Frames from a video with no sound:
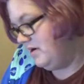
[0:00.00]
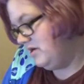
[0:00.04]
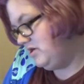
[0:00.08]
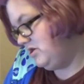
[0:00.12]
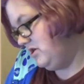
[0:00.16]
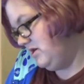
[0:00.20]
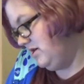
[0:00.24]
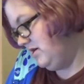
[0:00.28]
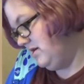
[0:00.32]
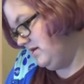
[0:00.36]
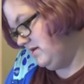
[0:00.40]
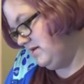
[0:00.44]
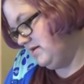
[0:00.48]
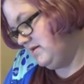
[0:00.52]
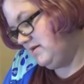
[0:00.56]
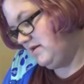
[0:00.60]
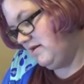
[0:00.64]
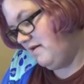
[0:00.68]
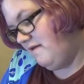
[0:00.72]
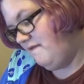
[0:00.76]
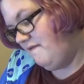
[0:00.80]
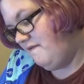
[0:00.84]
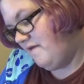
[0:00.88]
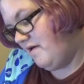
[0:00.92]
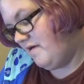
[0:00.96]
which is
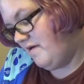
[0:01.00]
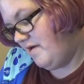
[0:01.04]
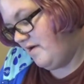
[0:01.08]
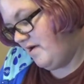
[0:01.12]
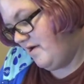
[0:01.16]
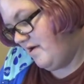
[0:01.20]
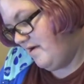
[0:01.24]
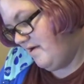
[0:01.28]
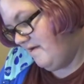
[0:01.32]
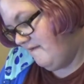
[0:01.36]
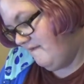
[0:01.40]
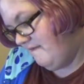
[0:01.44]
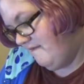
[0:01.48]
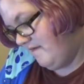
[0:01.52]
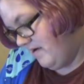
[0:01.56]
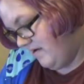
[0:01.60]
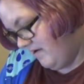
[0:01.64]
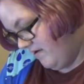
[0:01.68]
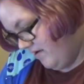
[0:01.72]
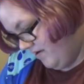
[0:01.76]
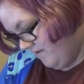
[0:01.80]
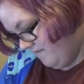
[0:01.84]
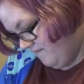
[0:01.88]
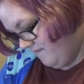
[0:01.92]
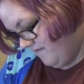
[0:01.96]
very,
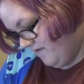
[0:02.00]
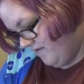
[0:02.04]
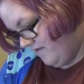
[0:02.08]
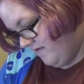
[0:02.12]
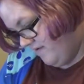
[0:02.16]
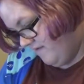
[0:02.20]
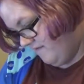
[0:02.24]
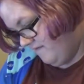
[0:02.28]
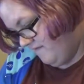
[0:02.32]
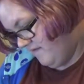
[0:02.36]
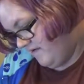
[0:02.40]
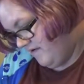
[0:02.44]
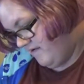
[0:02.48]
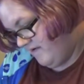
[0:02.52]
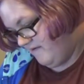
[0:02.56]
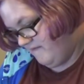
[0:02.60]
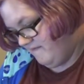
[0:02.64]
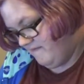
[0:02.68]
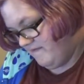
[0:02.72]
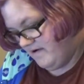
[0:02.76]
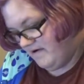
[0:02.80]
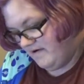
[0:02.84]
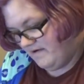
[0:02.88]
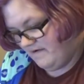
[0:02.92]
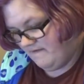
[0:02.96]
very, very, very,
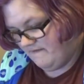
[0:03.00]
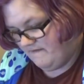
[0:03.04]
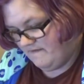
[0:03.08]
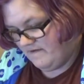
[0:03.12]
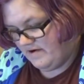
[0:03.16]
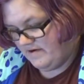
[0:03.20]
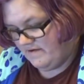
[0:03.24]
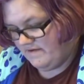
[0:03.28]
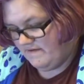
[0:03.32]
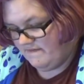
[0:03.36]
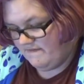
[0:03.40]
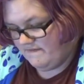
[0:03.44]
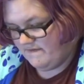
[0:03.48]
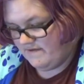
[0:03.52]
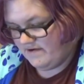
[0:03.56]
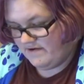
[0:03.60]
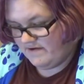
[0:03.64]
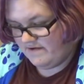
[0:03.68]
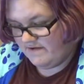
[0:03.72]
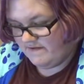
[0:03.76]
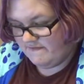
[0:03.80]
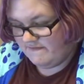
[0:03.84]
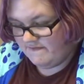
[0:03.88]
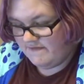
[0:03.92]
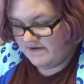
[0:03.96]
very,
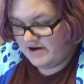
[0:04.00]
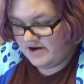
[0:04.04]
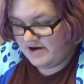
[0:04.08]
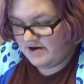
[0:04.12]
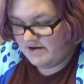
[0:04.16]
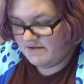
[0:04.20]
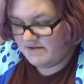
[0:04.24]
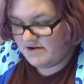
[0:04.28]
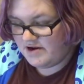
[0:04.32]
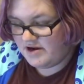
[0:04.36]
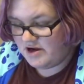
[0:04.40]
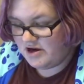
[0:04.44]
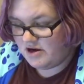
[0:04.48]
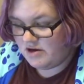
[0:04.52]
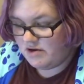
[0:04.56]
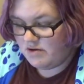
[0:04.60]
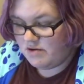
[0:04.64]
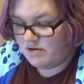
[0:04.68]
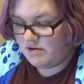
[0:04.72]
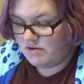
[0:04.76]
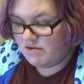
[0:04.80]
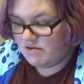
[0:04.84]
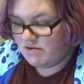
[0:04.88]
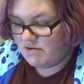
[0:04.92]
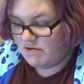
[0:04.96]
very, very, very
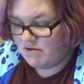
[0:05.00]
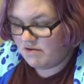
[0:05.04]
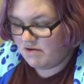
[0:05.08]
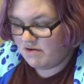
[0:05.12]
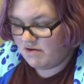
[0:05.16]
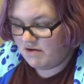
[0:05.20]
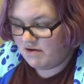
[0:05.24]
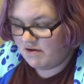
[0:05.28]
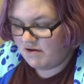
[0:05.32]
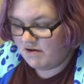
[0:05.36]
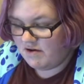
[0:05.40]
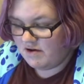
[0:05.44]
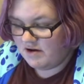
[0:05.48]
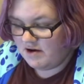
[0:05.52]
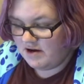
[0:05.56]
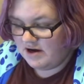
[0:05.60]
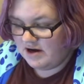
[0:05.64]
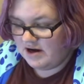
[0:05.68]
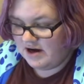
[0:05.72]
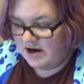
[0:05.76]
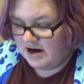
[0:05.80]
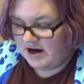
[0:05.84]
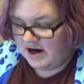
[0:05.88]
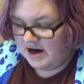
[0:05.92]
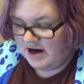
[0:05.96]
cool.
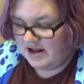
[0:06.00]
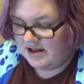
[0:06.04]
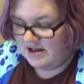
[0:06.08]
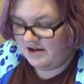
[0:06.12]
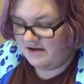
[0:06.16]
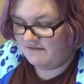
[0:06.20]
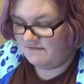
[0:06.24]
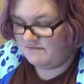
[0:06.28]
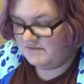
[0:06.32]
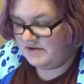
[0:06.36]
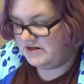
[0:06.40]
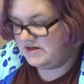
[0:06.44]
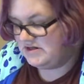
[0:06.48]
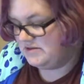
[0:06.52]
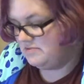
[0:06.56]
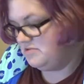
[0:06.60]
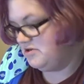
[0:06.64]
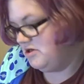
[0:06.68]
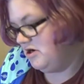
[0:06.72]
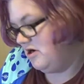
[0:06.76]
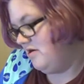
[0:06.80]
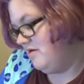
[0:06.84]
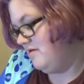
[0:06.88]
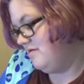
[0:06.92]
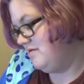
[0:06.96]
I love me some
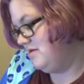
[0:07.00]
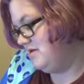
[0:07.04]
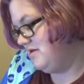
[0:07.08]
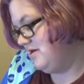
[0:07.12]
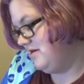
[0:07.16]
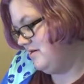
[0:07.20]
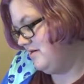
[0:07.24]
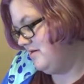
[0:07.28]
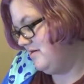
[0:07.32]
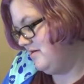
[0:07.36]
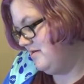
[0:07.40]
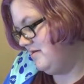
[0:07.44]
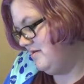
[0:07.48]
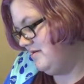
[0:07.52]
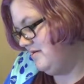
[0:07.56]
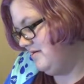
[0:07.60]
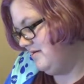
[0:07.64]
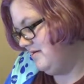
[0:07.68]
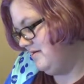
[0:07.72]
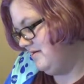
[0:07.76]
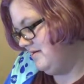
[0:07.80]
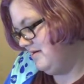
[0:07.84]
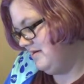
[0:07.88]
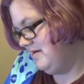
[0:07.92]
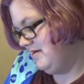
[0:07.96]
Charizard.
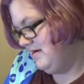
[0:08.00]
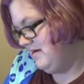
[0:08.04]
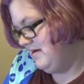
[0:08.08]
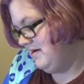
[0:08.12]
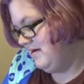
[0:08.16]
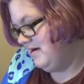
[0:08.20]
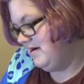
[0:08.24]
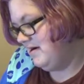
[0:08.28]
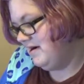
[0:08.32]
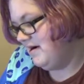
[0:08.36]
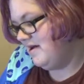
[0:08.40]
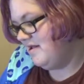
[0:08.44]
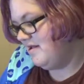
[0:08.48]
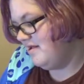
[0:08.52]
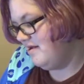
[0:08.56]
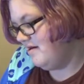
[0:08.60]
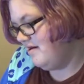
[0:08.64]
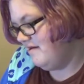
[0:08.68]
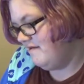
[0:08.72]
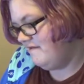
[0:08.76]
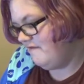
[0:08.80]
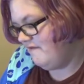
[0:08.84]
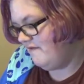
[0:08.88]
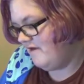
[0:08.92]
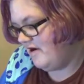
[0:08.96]
I
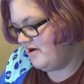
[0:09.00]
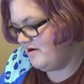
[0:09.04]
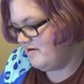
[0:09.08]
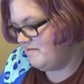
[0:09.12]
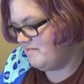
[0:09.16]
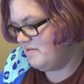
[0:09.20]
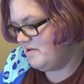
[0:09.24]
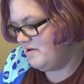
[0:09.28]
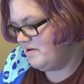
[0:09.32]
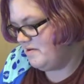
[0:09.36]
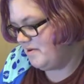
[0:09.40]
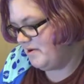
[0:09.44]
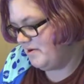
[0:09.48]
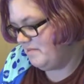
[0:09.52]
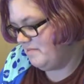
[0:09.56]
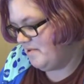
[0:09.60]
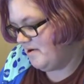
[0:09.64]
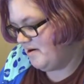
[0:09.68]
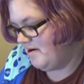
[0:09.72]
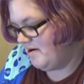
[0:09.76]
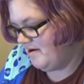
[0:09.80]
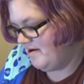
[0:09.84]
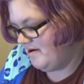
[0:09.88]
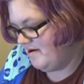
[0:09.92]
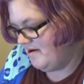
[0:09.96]
love fire
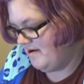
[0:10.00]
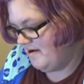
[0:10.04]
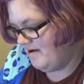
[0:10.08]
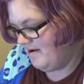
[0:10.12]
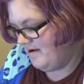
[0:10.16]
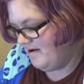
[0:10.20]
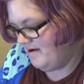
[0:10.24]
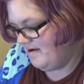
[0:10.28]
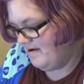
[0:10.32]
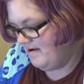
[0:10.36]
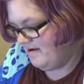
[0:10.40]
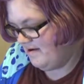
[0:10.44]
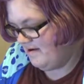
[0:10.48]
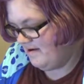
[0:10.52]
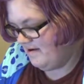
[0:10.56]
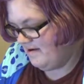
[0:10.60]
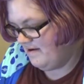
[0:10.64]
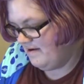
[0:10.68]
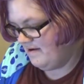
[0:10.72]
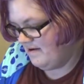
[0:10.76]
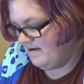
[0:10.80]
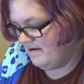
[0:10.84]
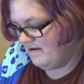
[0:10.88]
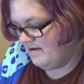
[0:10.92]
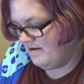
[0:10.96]
Pokemon.
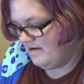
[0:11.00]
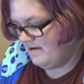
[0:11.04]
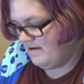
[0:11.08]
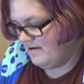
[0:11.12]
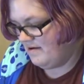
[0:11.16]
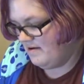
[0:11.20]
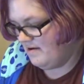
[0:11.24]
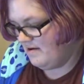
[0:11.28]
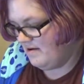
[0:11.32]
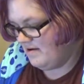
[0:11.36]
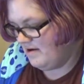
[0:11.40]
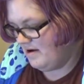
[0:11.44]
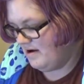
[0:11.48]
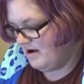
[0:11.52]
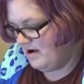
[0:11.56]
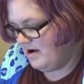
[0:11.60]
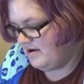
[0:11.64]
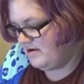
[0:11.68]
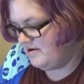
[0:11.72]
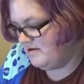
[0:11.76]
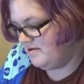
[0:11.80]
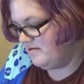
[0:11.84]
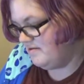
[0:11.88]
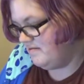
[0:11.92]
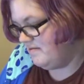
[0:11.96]
I
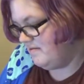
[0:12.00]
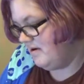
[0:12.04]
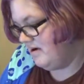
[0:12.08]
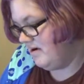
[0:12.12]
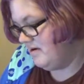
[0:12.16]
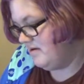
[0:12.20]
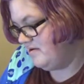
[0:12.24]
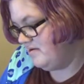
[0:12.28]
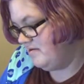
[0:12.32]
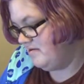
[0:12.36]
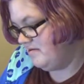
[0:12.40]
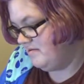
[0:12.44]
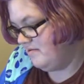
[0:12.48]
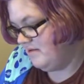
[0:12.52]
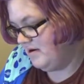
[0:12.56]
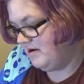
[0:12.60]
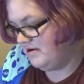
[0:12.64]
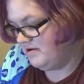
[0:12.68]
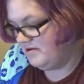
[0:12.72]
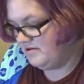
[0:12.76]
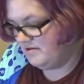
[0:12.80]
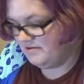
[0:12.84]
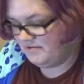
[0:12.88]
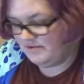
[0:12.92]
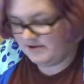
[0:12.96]
do, I do, I
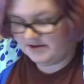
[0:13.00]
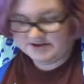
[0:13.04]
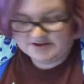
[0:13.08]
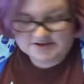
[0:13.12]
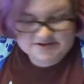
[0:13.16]
do, I